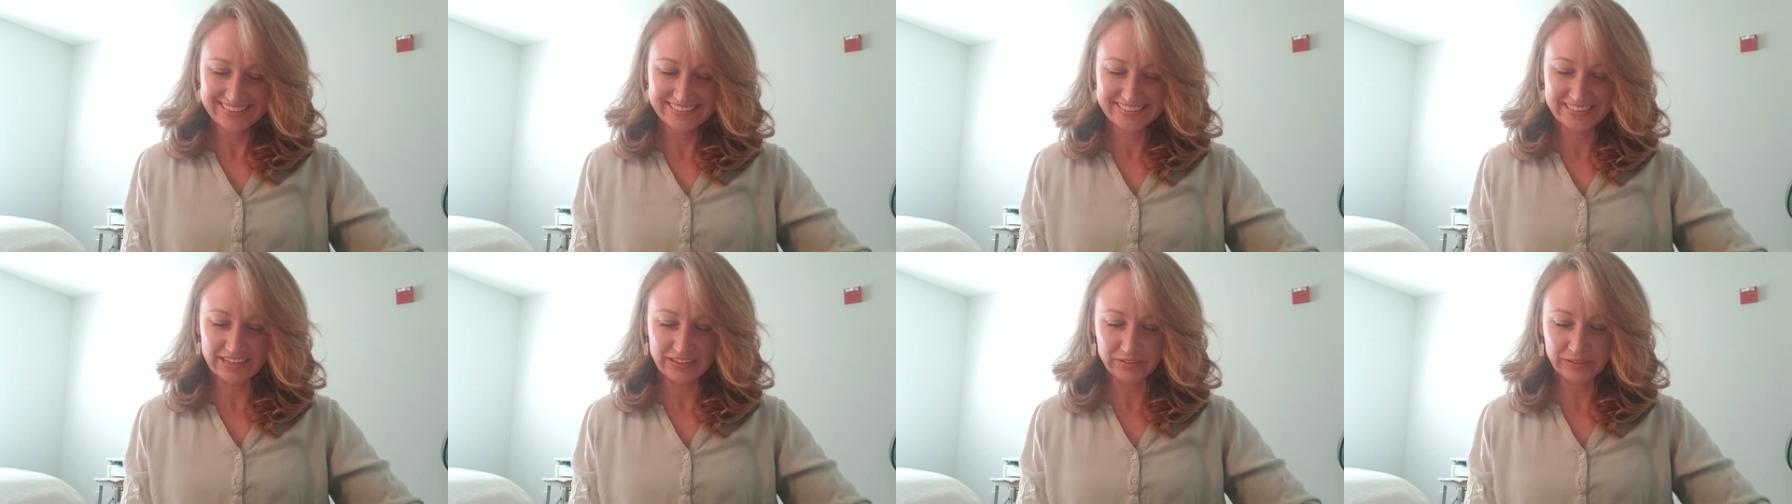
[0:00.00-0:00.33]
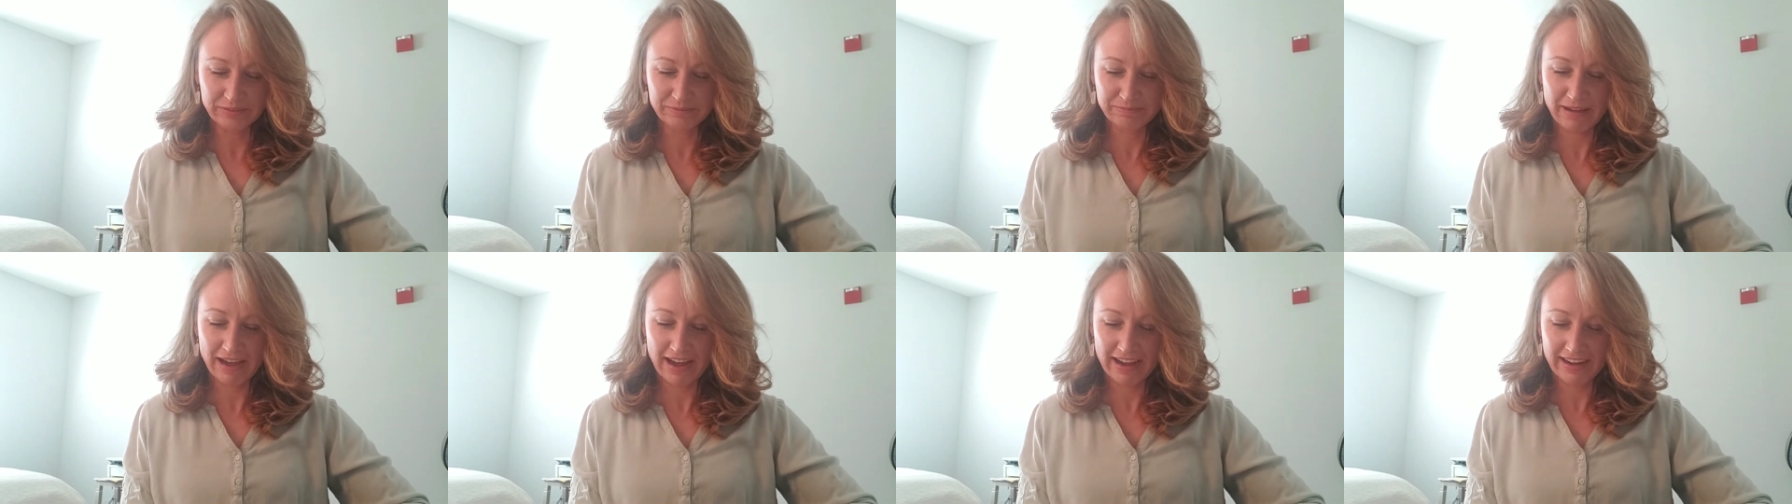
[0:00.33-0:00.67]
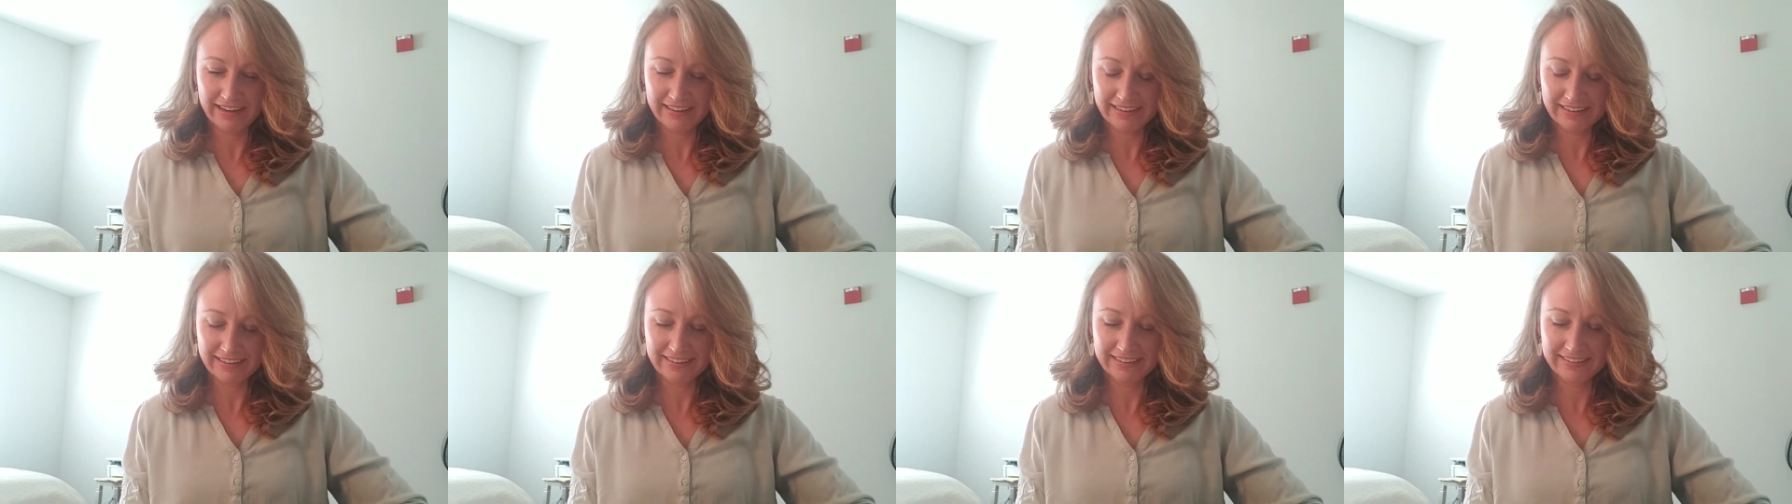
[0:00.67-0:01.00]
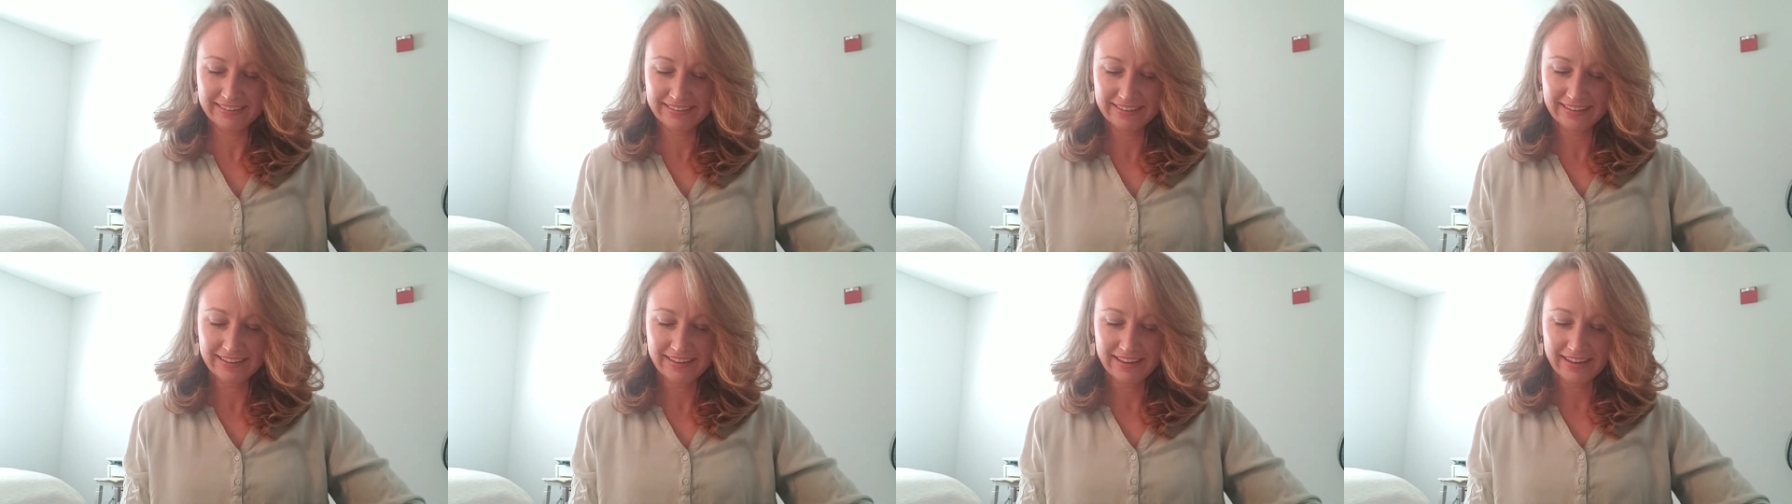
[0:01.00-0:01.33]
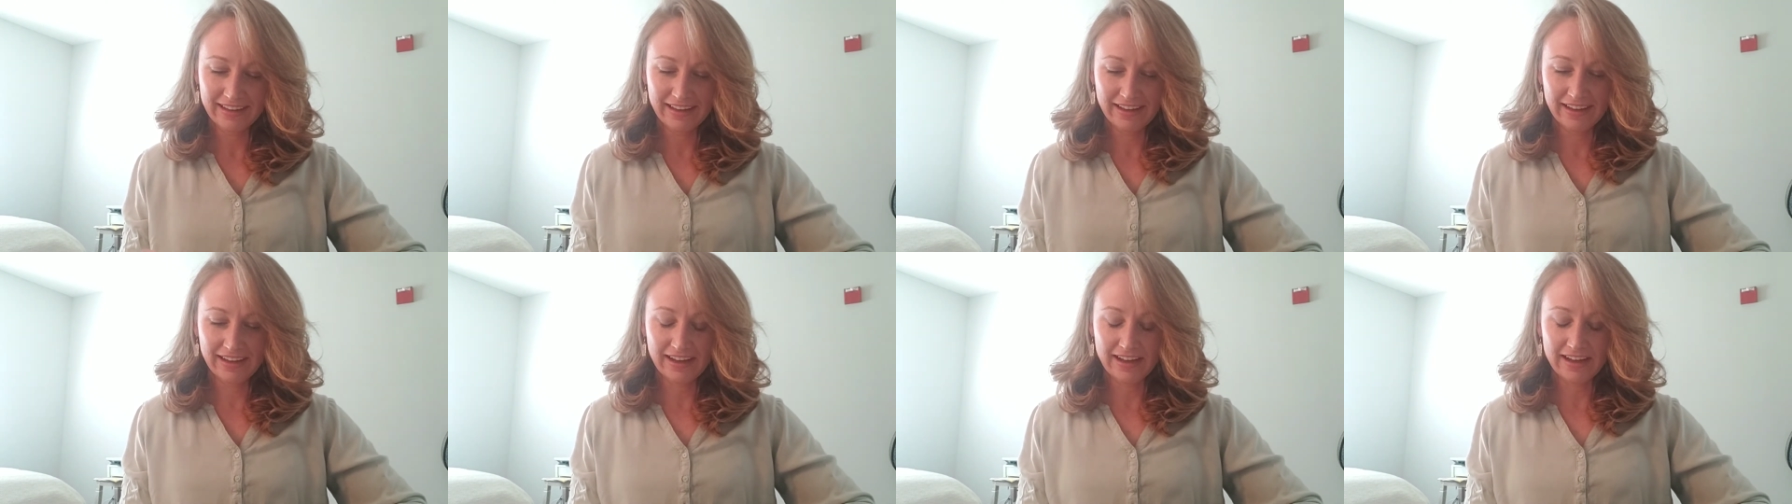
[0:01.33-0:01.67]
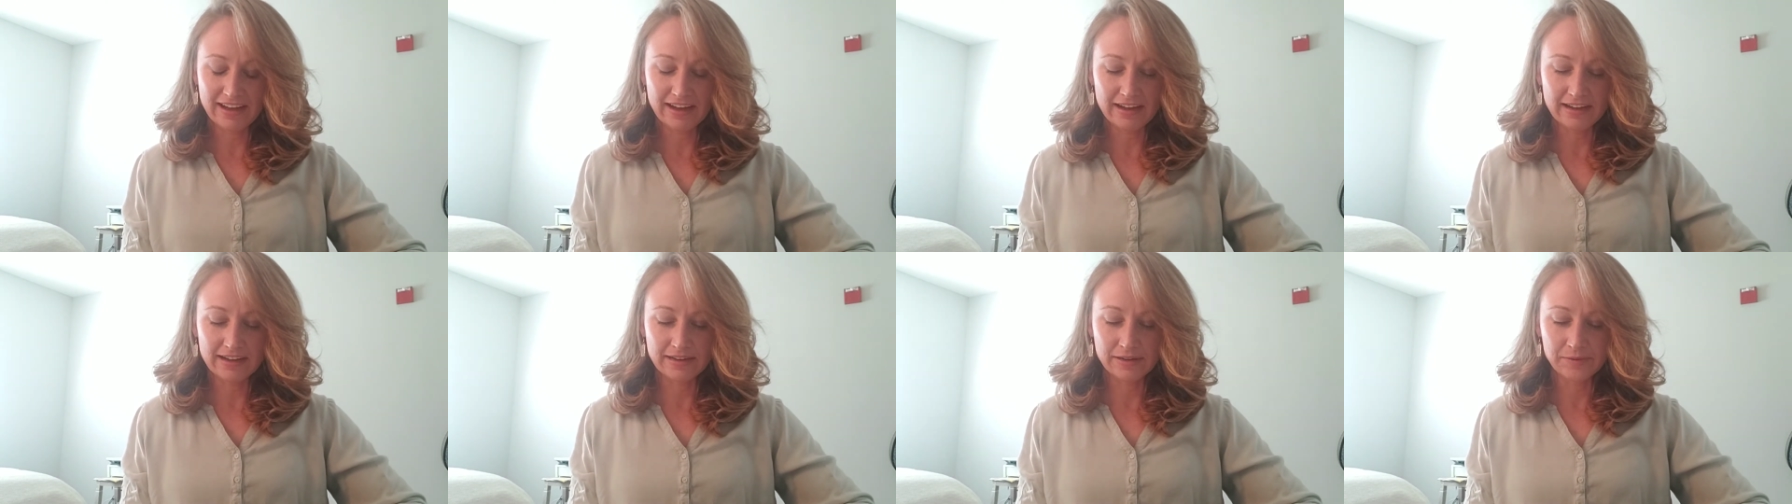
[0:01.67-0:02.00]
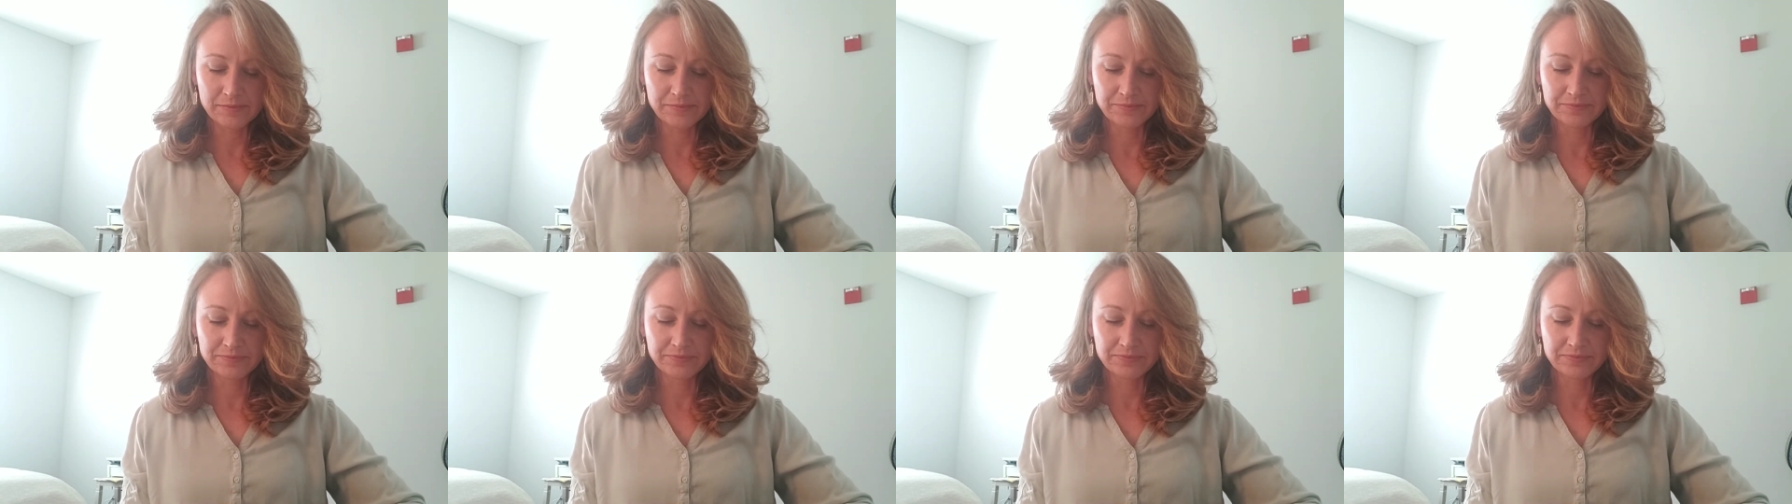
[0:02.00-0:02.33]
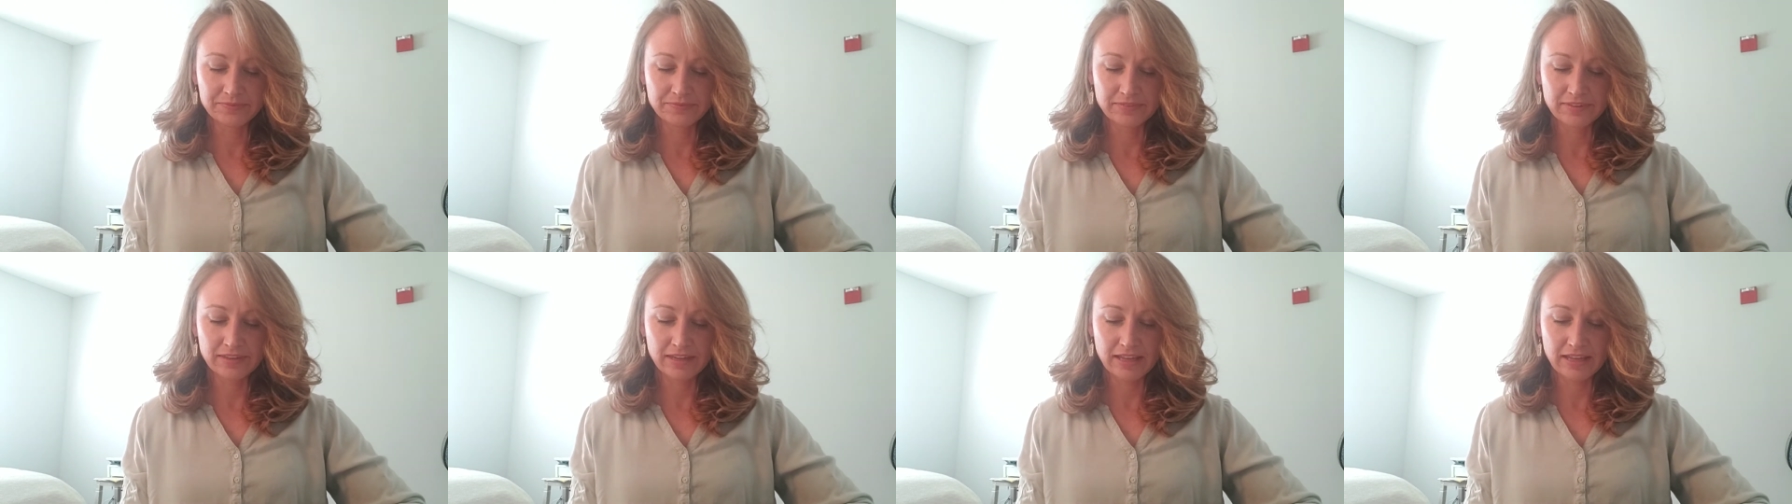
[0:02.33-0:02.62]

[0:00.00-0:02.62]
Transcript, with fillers: don't look back. Um,